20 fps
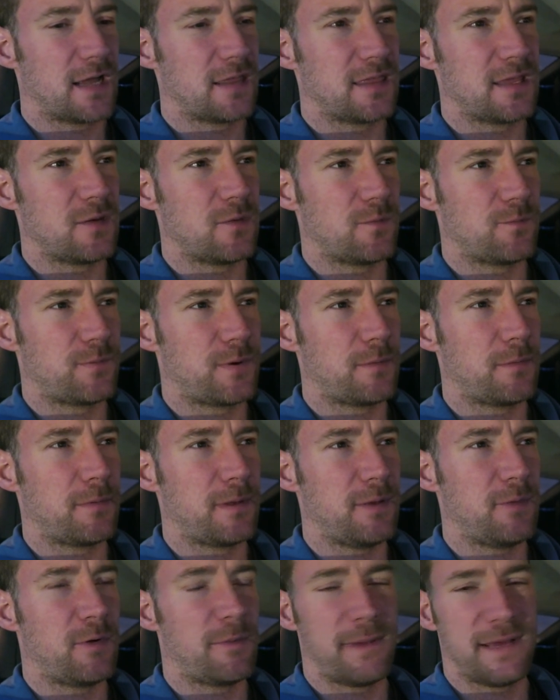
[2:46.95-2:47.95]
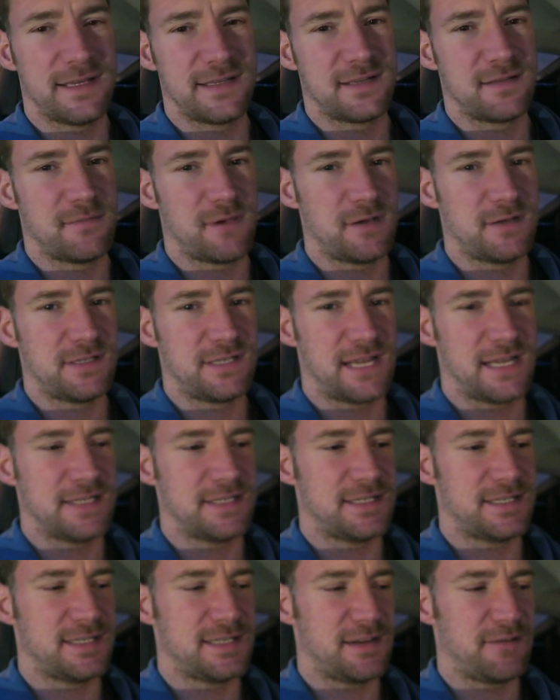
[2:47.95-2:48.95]
I think probably what makes the most
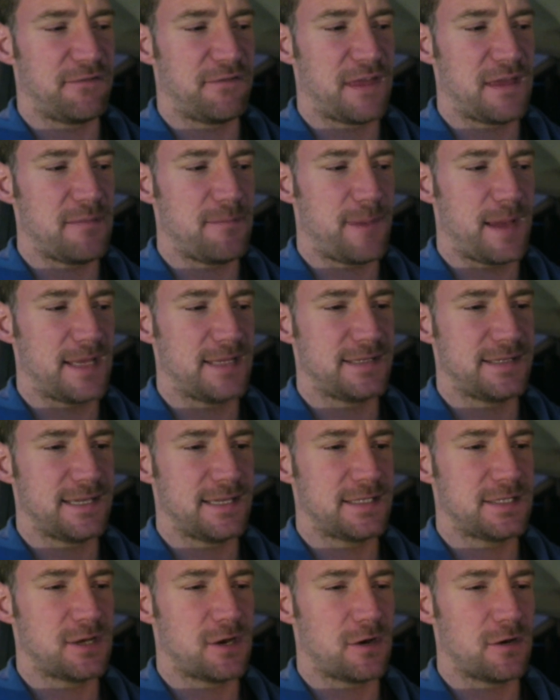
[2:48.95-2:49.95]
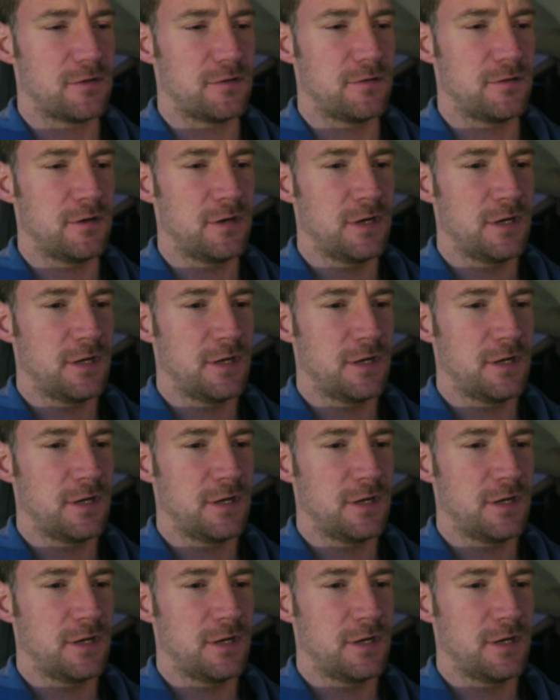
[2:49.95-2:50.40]
sense is if they base it on